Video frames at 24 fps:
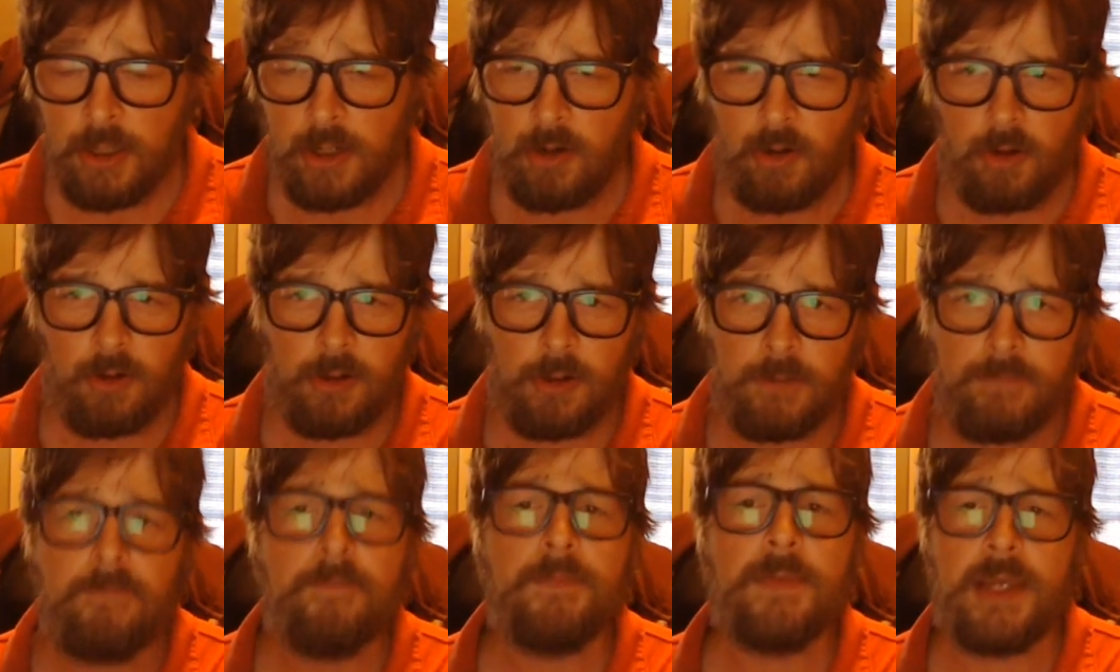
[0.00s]

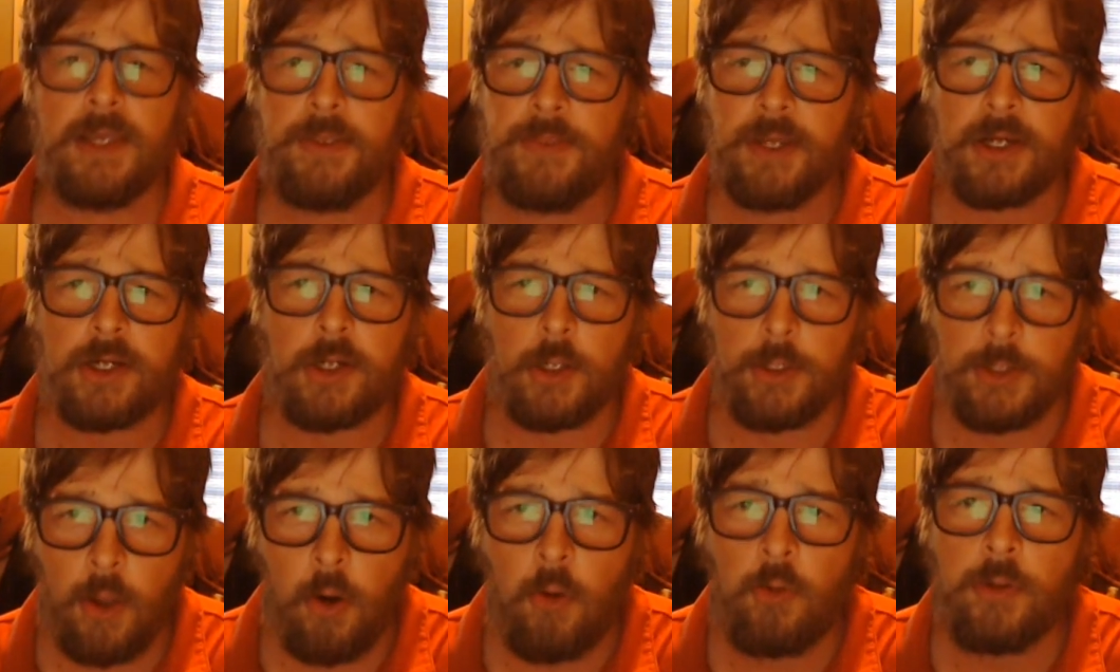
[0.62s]
or in the
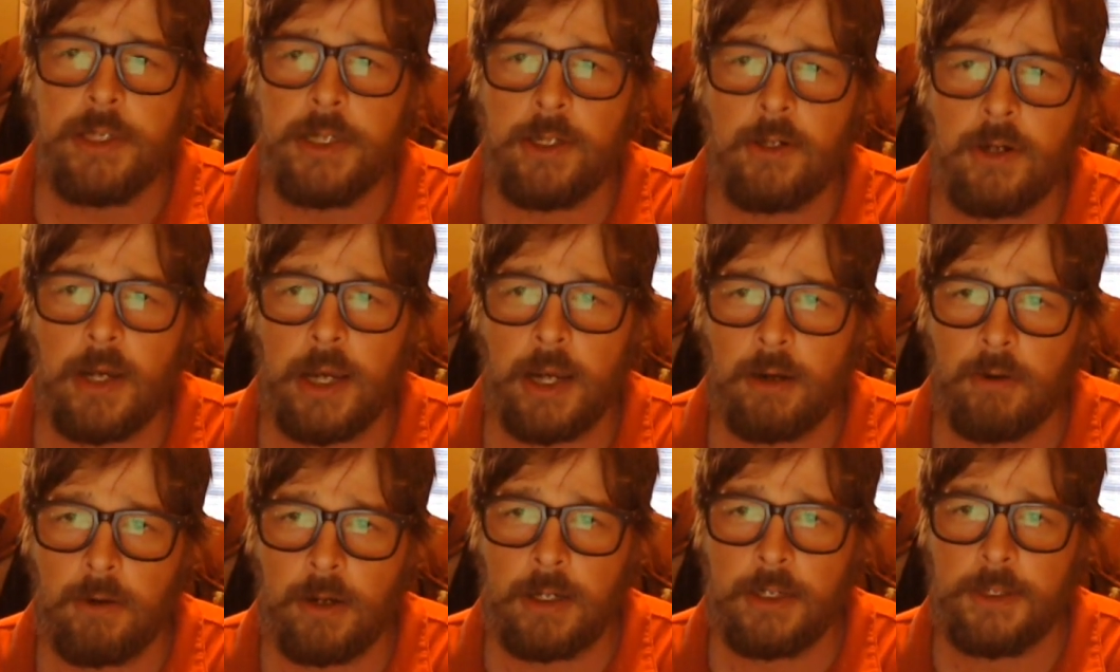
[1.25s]
colonial
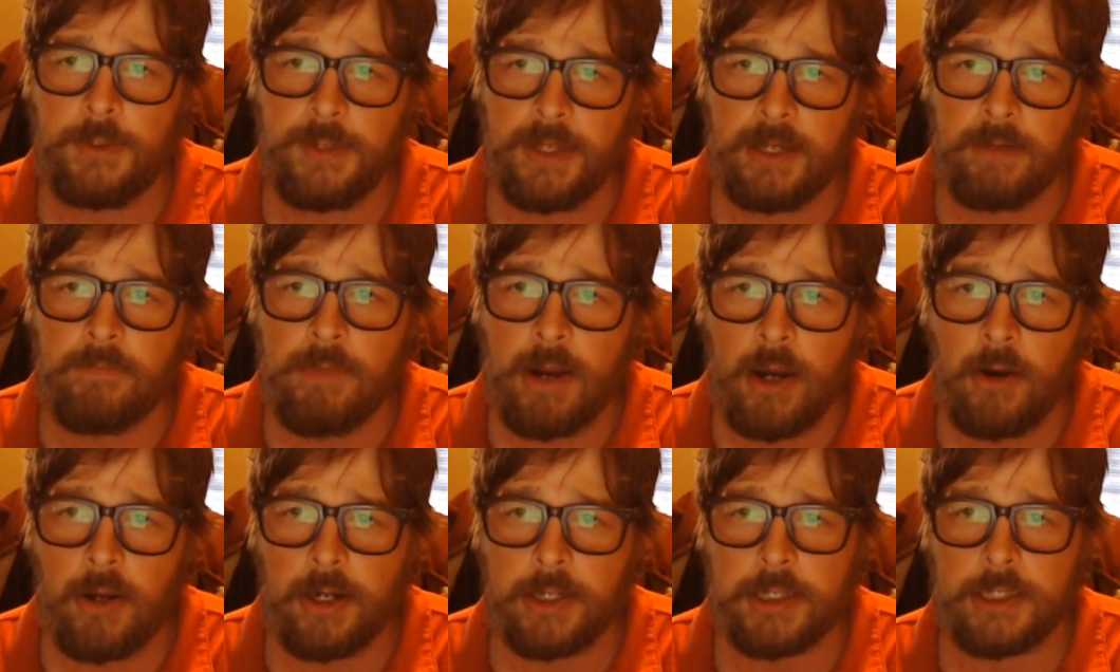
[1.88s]
era in the
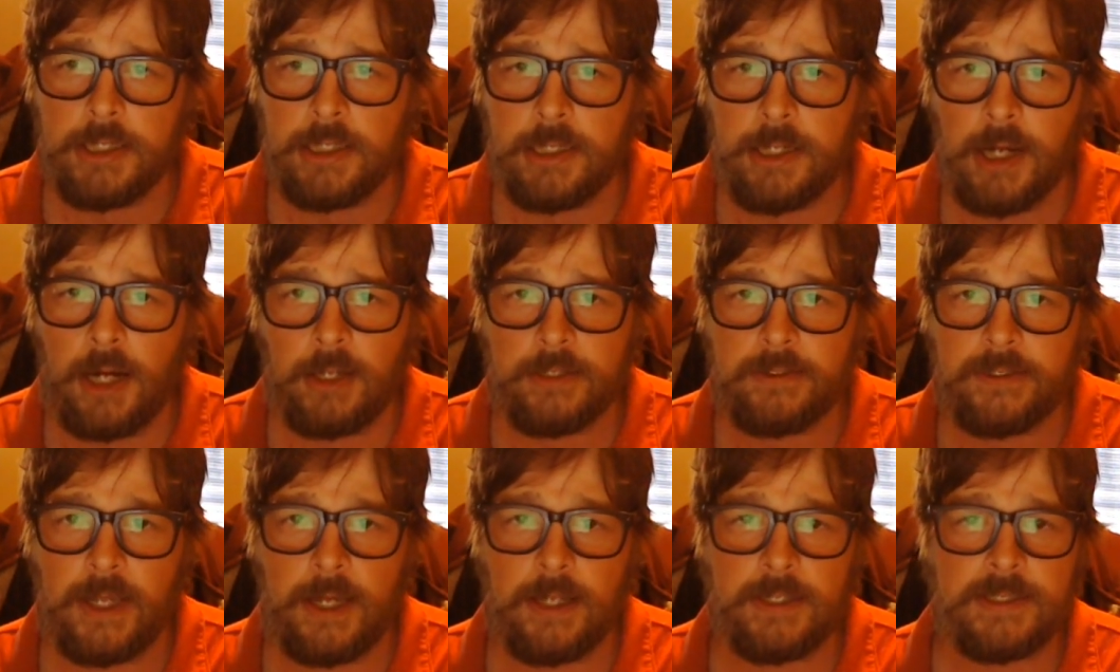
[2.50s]
American
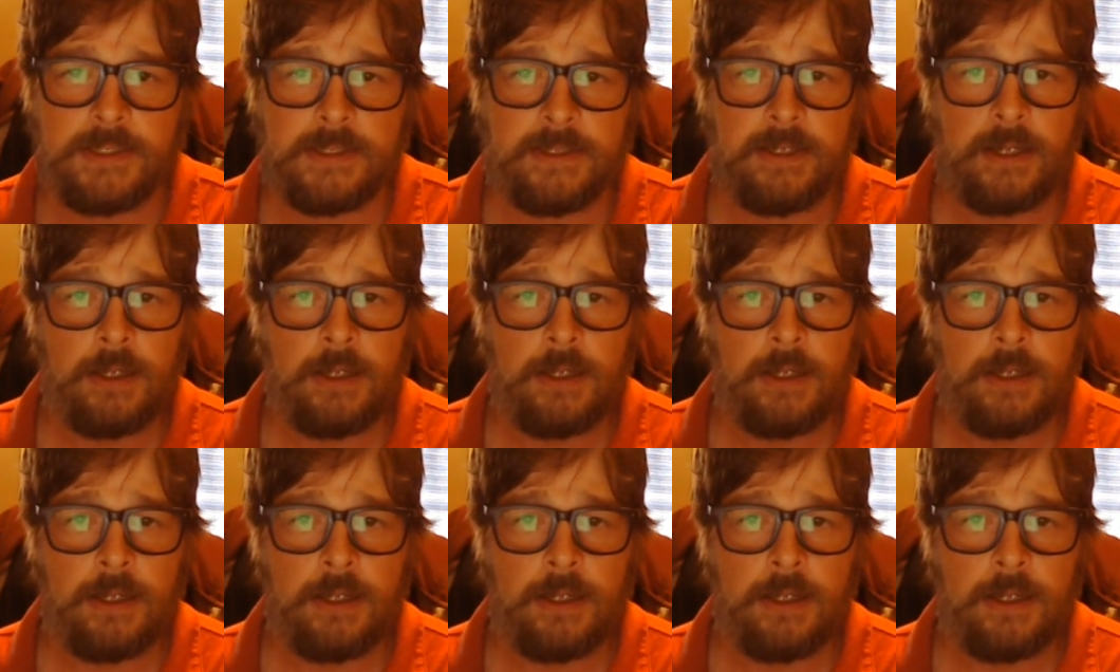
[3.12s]
context,